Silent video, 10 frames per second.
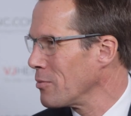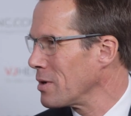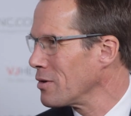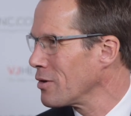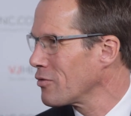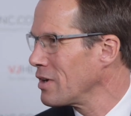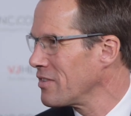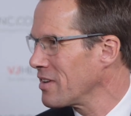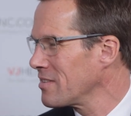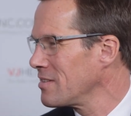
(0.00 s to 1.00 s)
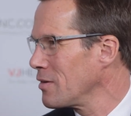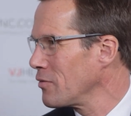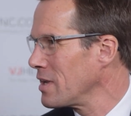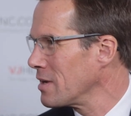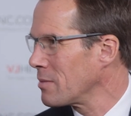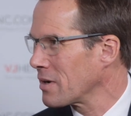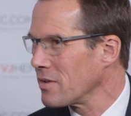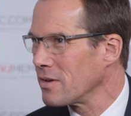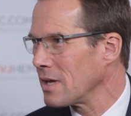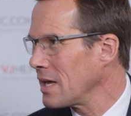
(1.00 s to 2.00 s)
when you look really sensitively among
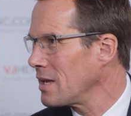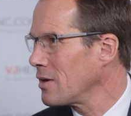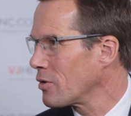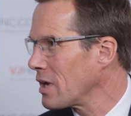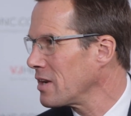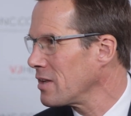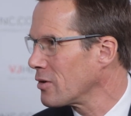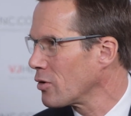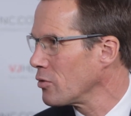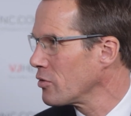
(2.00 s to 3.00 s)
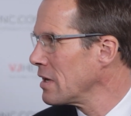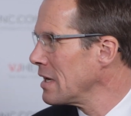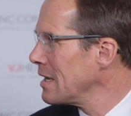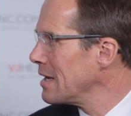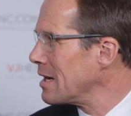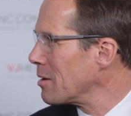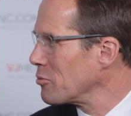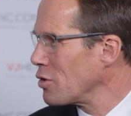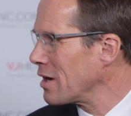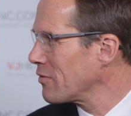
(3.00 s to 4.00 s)
the 80 or 90-year-olds,
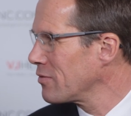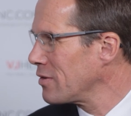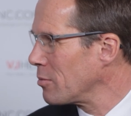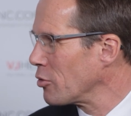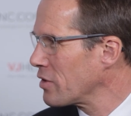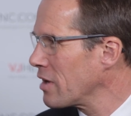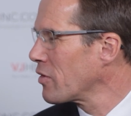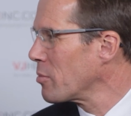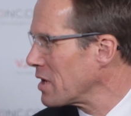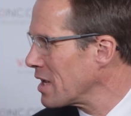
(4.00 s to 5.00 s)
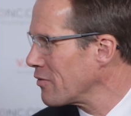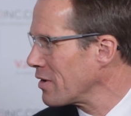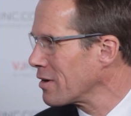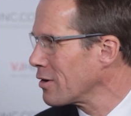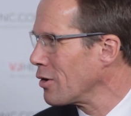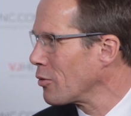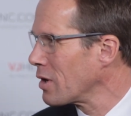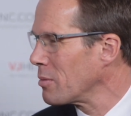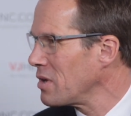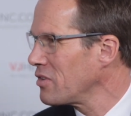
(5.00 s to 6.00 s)
you have almost everybody having
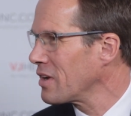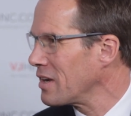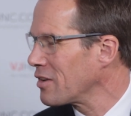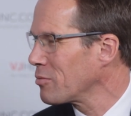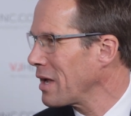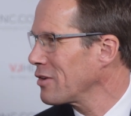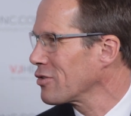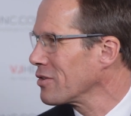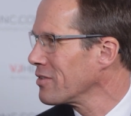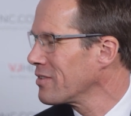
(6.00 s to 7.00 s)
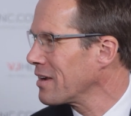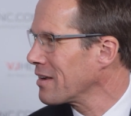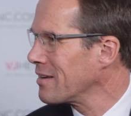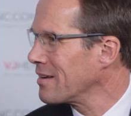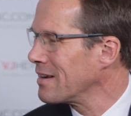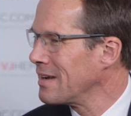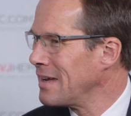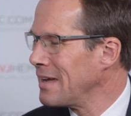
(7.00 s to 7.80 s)
clonal B-cell expansions. And, I